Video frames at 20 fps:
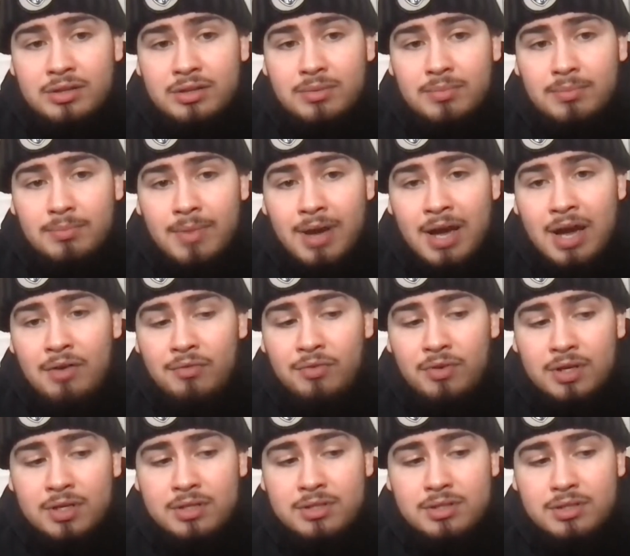
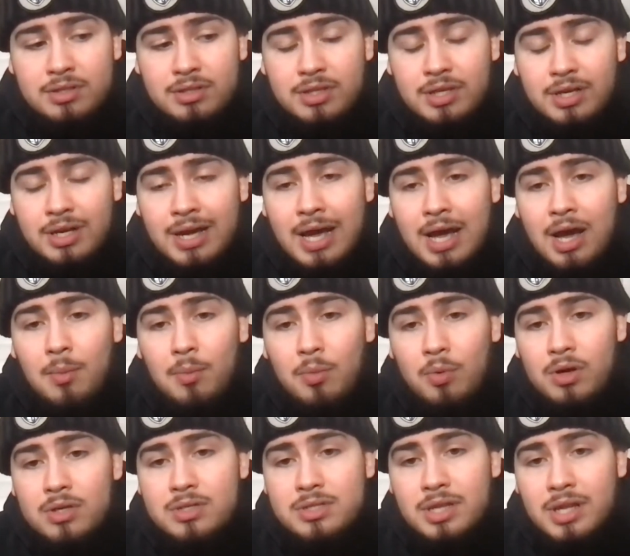Mavericks the
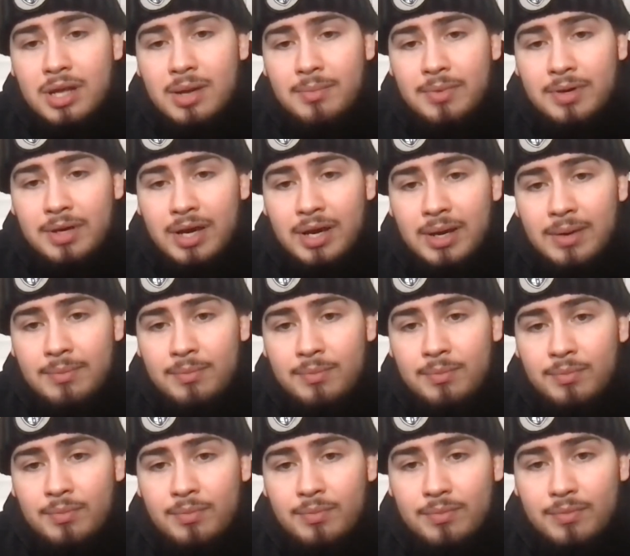Cowboys the NBA?
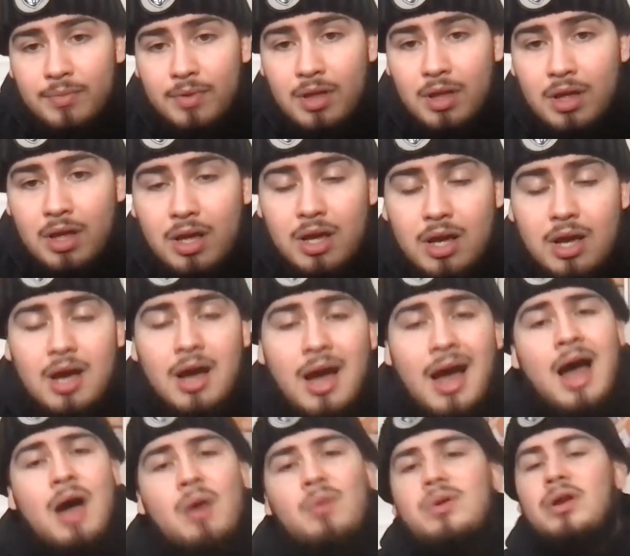
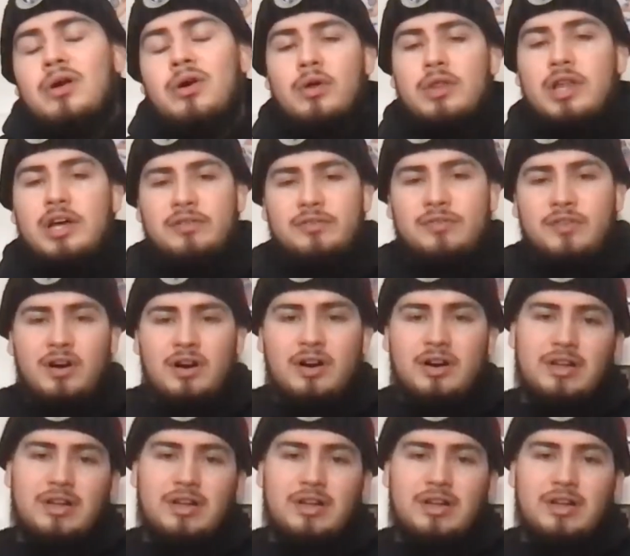I wouldn't go that far.